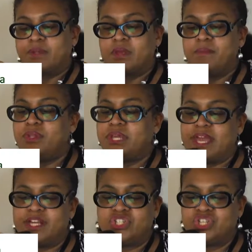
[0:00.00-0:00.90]

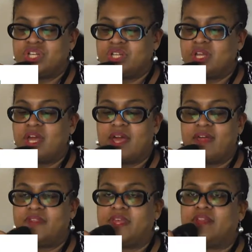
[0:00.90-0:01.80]
Communication
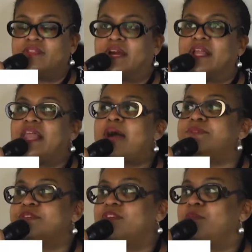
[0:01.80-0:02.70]
and the
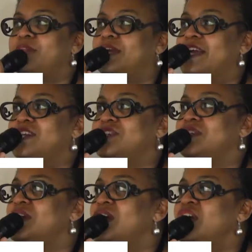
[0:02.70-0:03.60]
collapse of communication